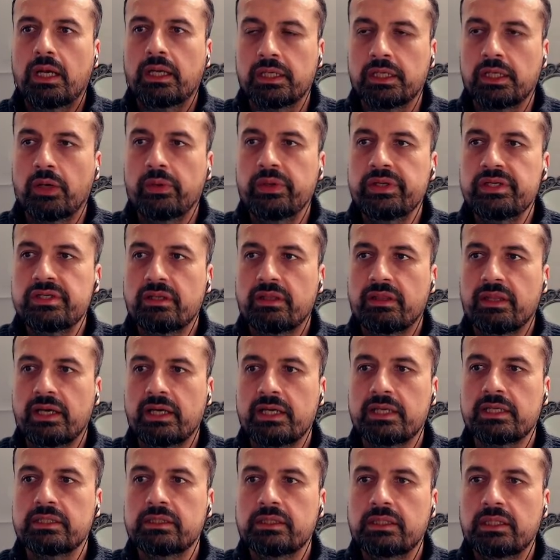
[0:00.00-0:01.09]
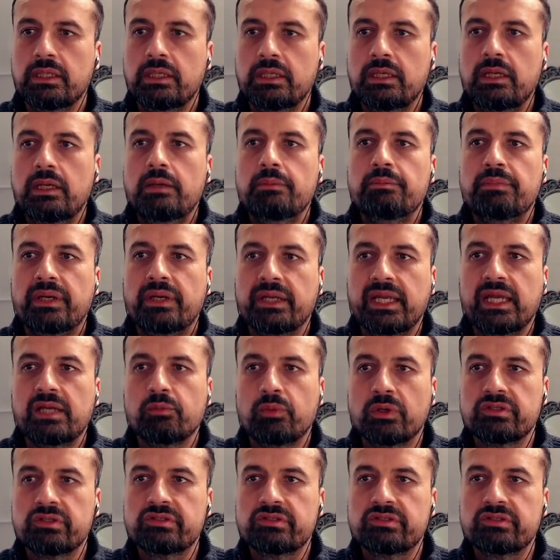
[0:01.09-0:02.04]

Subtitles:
I can go into that. But again,